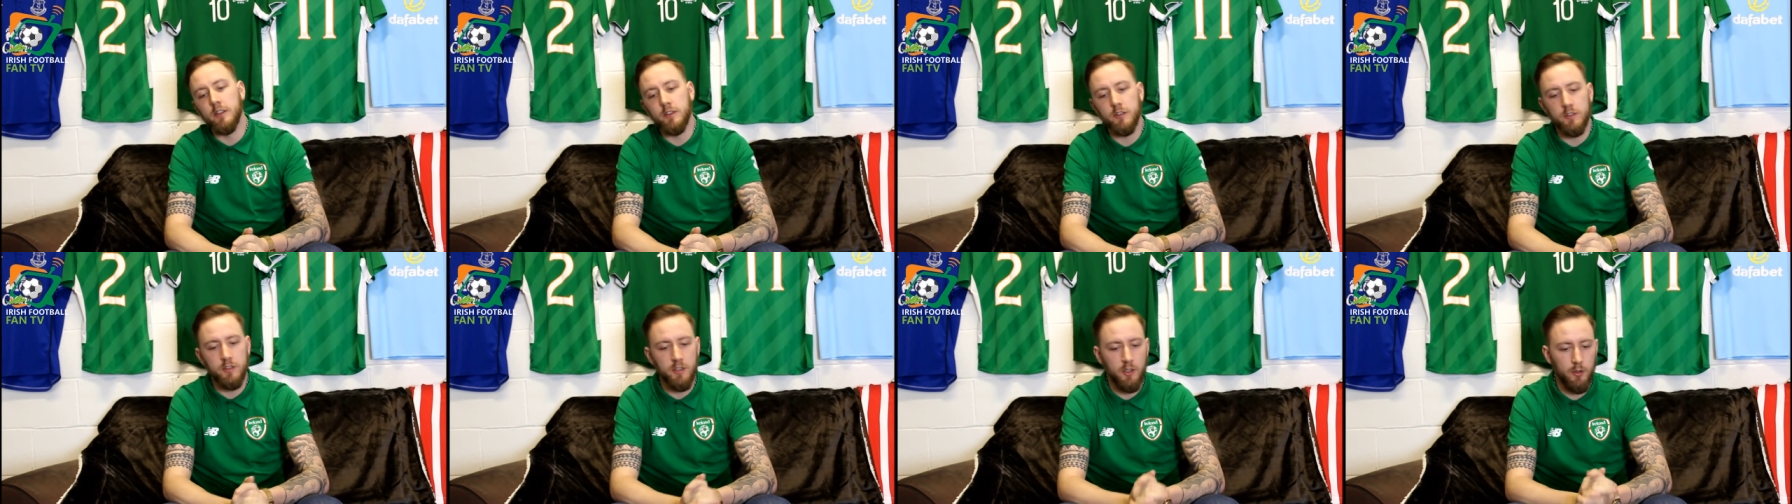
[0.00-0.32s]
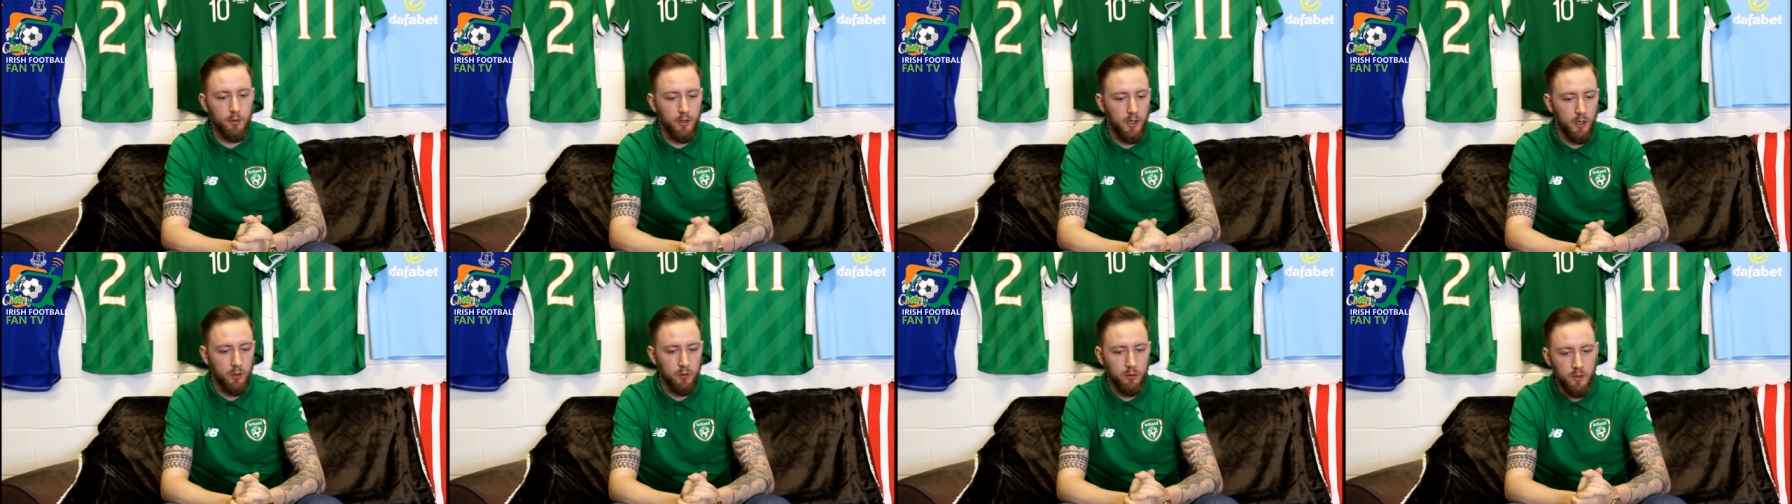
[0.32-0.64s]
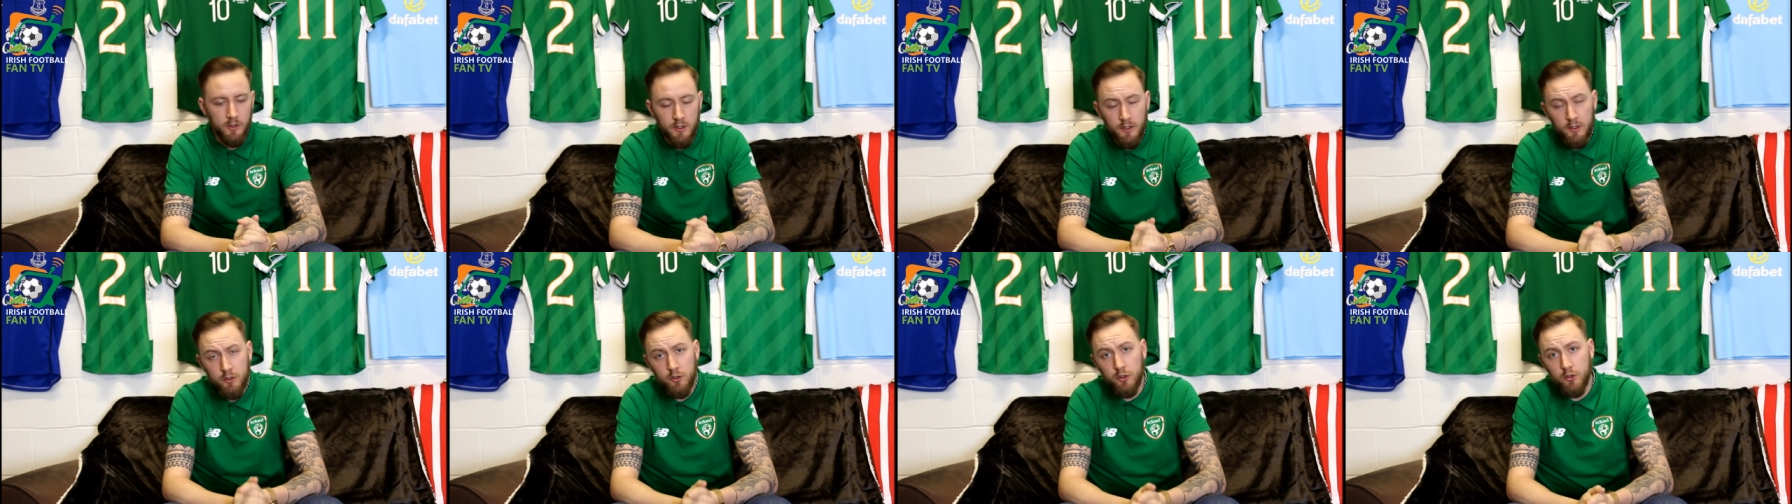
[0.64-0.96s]
studio
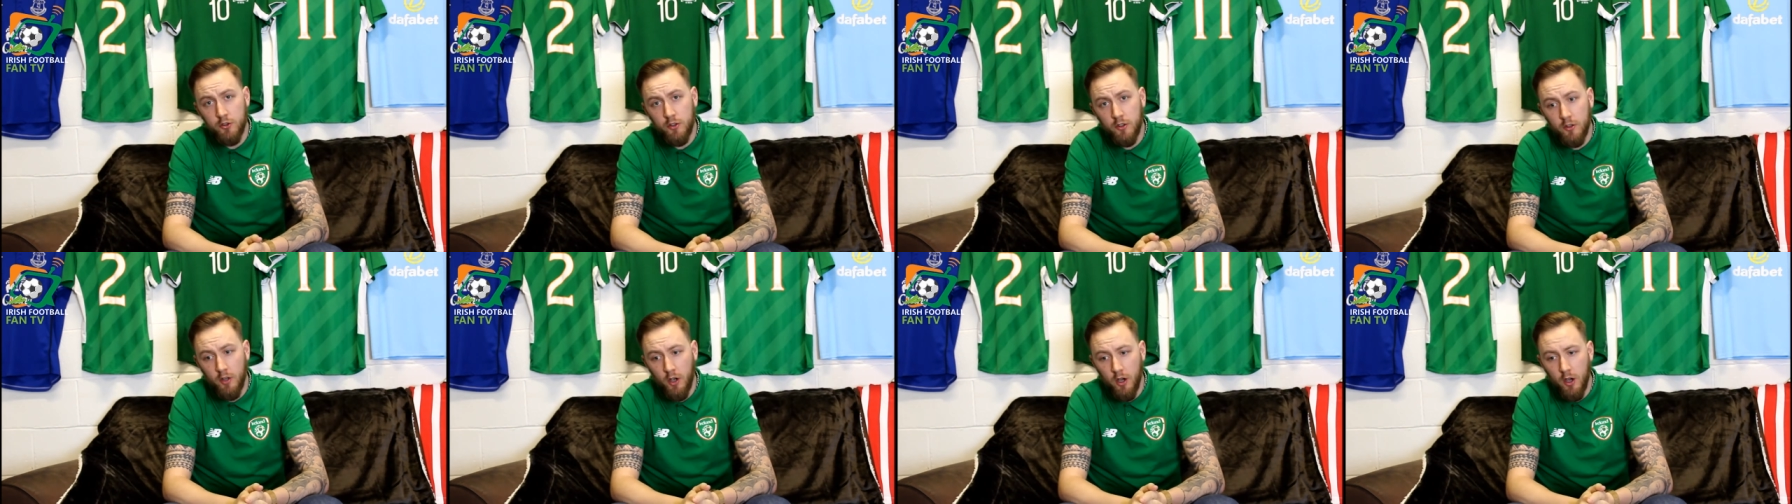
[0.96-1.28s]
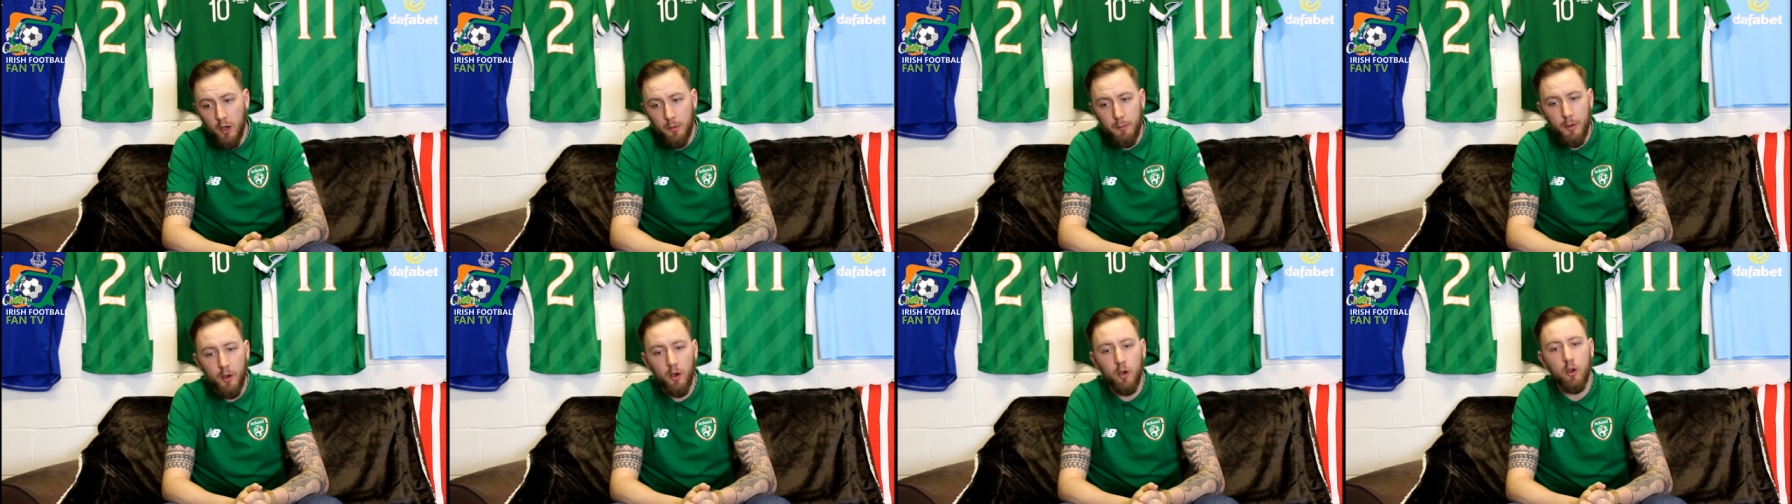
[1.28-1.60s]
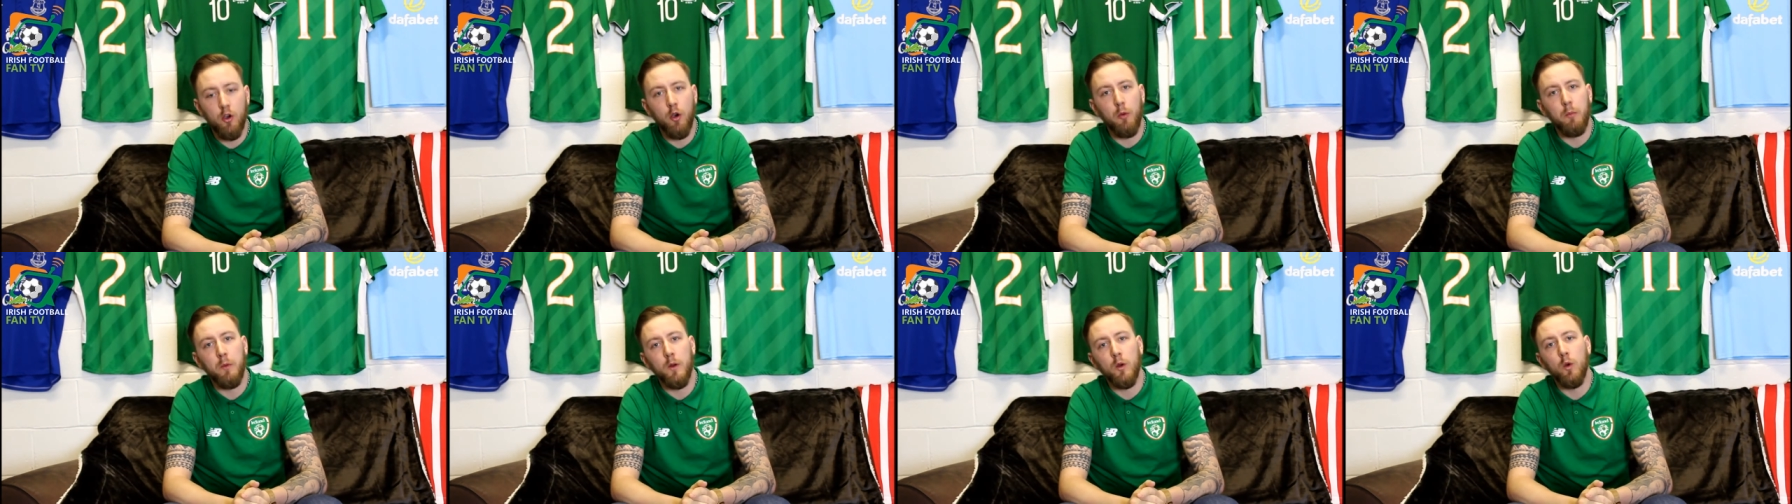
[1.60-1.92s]
just to talk about a
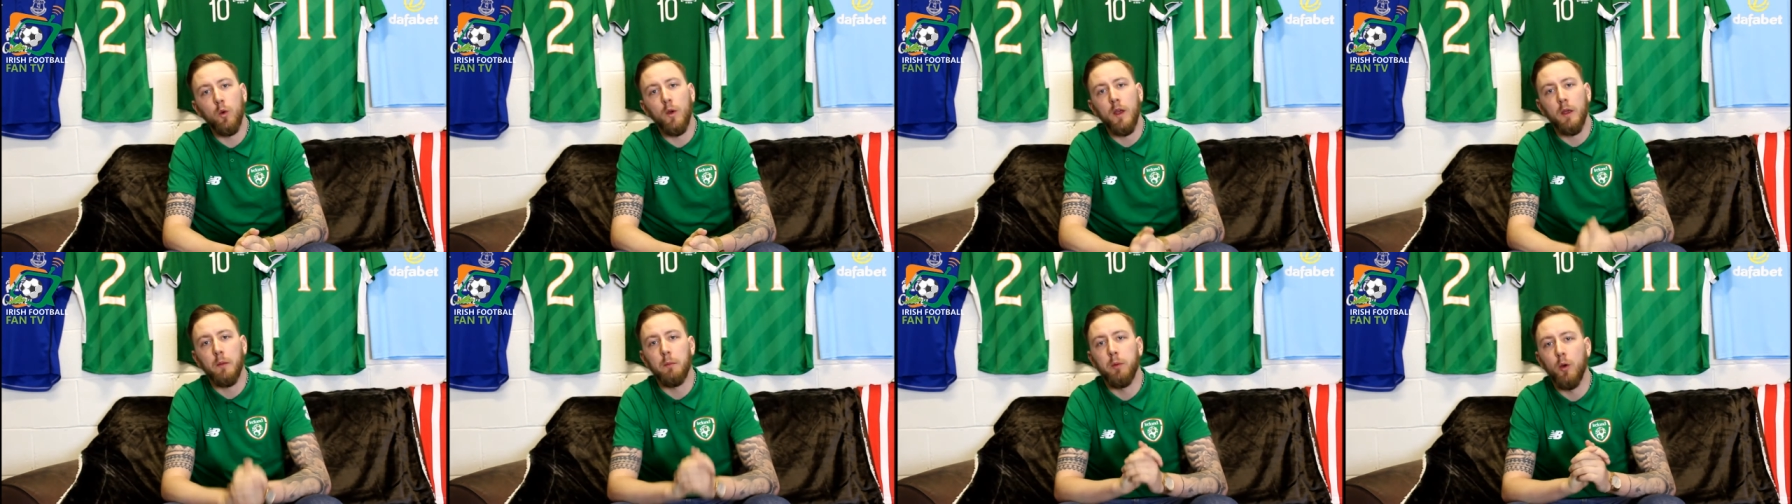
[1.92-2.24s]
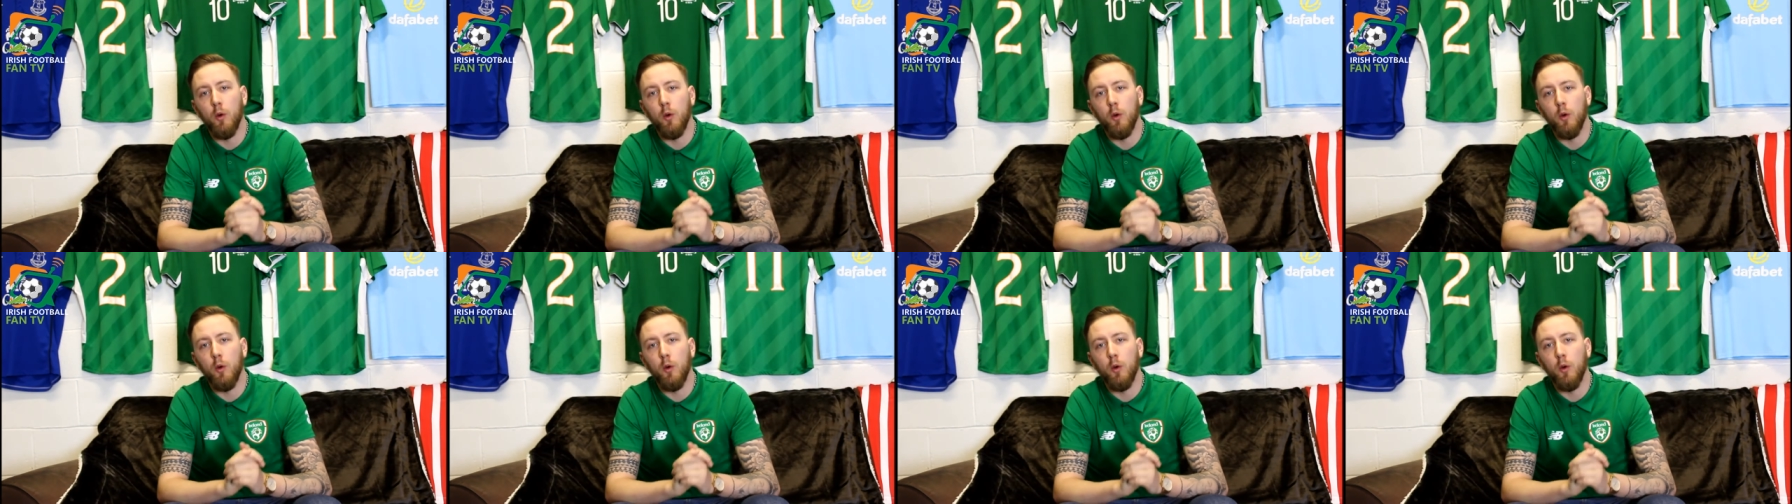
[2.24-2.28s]
couple of quick